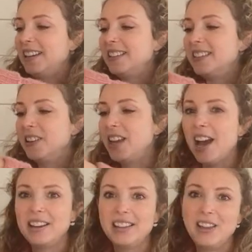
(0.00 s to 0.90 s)
So
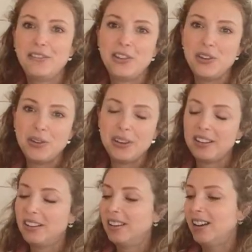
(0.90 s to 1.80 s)
yeah, if you
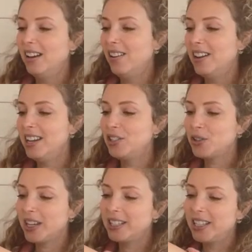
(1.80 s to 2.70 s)
are
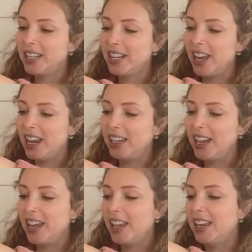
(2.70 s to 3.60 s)
interested
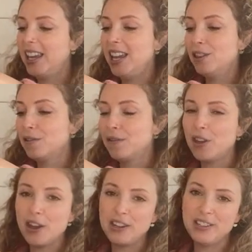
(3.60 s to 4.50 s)
in either of
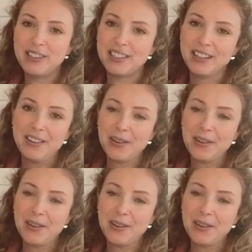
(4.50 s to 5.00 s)
those,